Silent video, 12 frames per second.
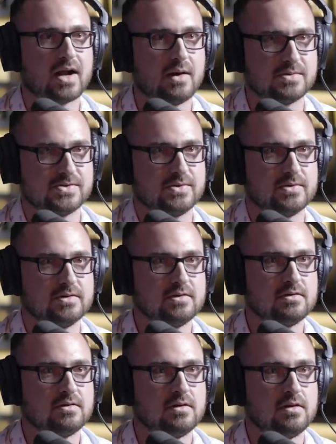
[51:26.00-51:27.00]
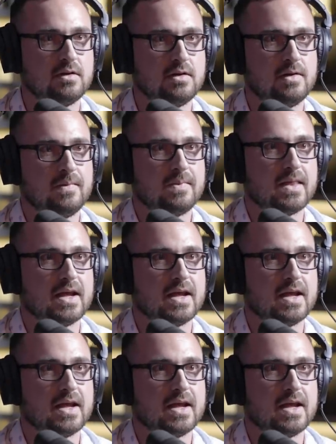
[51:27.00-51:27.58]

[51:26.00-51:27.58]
what I was doing. Yeah.